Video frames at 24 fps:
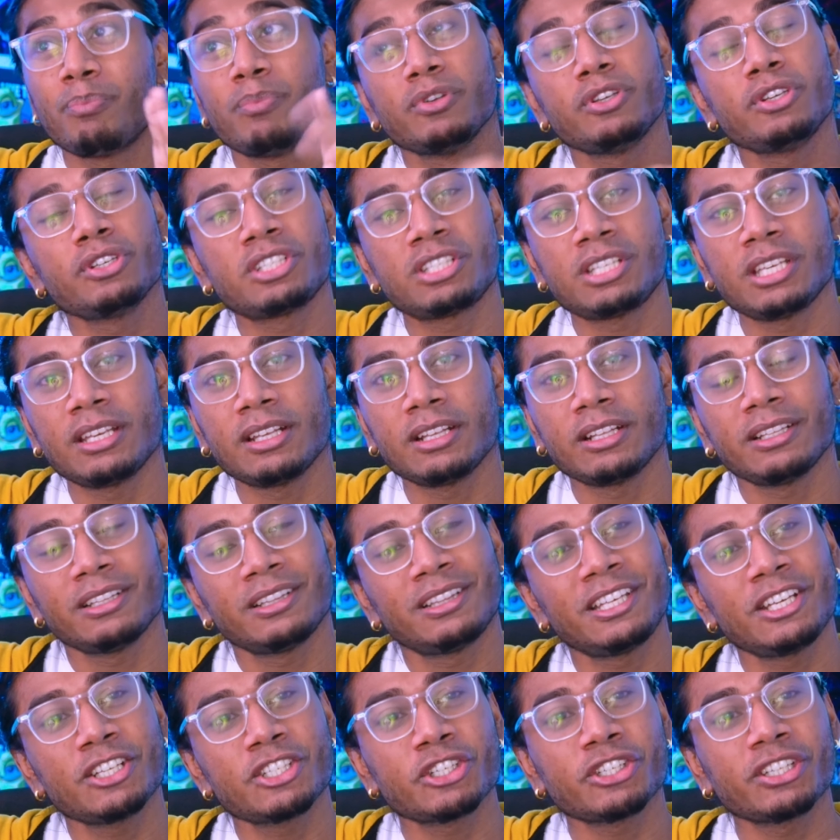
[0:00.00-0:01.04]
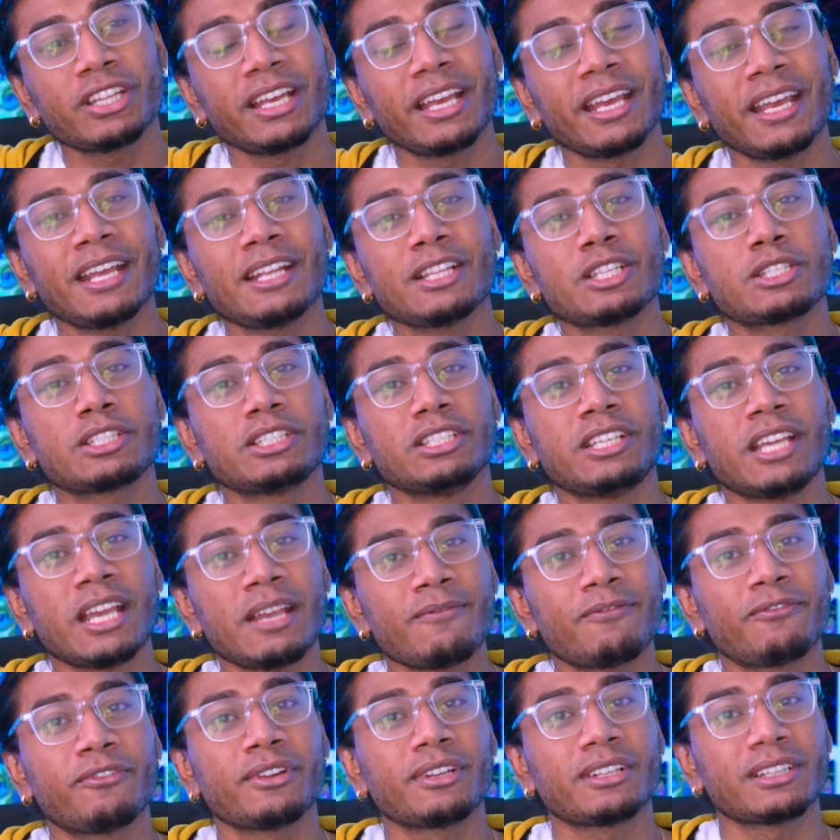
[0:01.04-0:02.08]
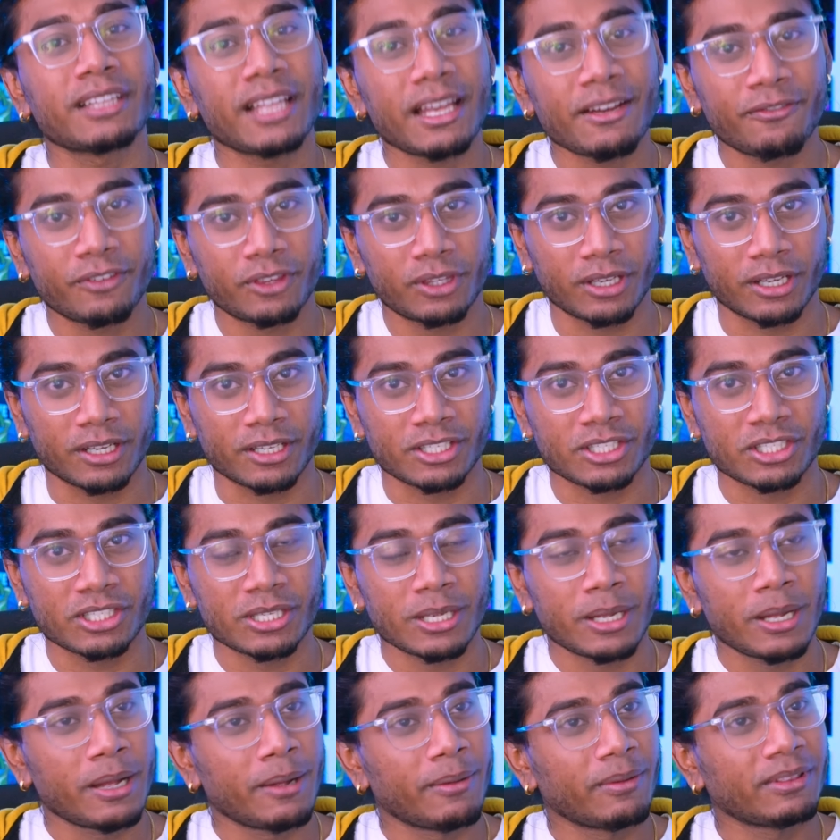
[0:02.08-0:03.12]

You see, these are the hints Game Freak left us.